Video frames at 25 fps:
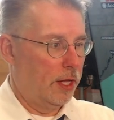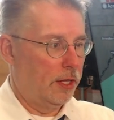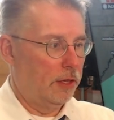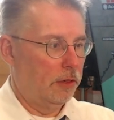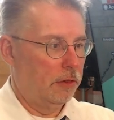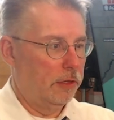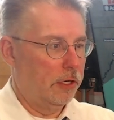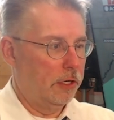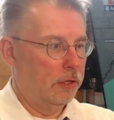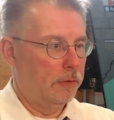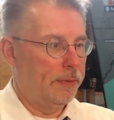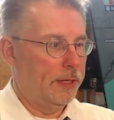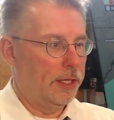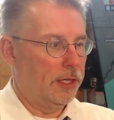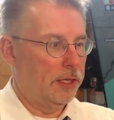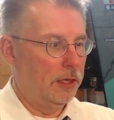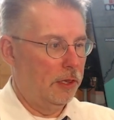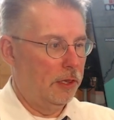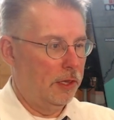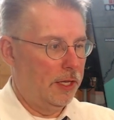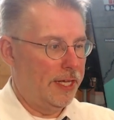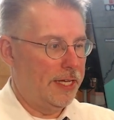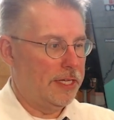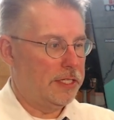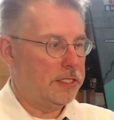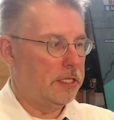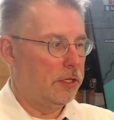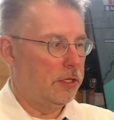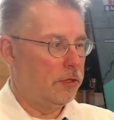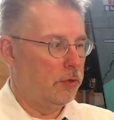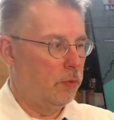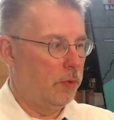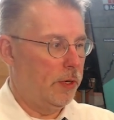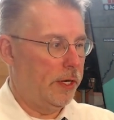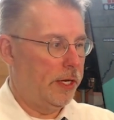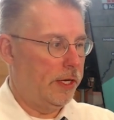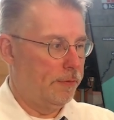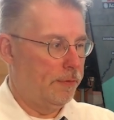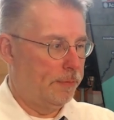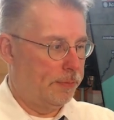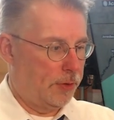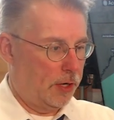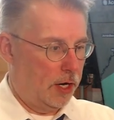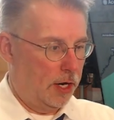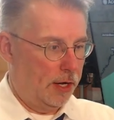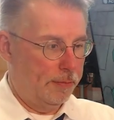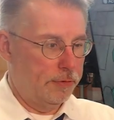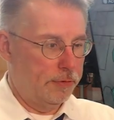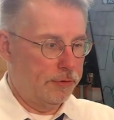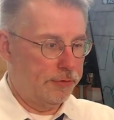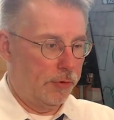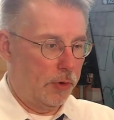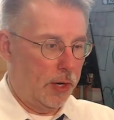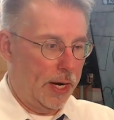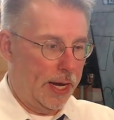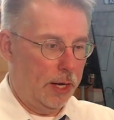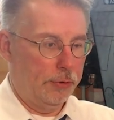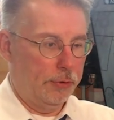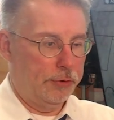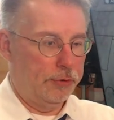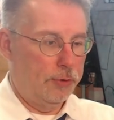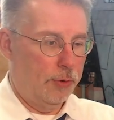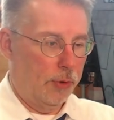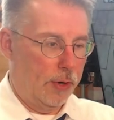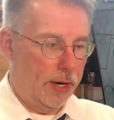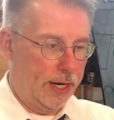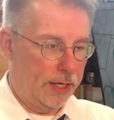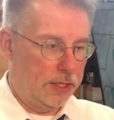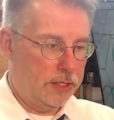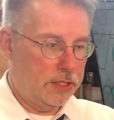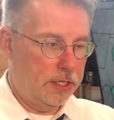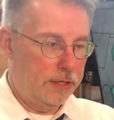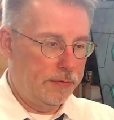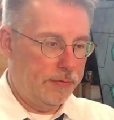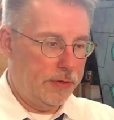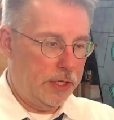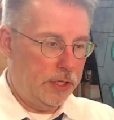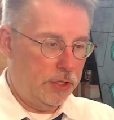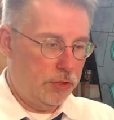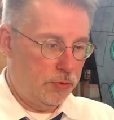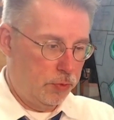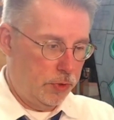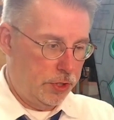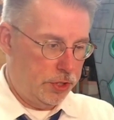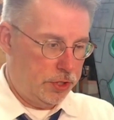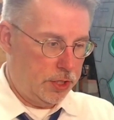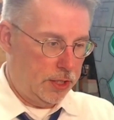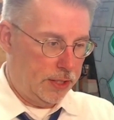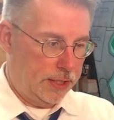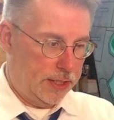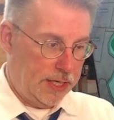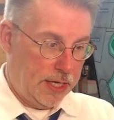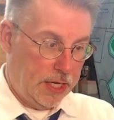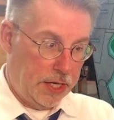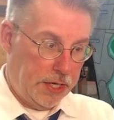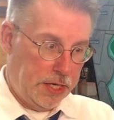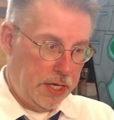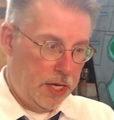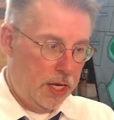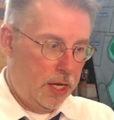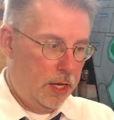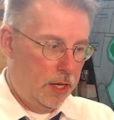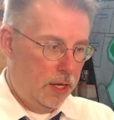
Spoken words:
a little bit less in the way of problems for outdoor activities, which, again,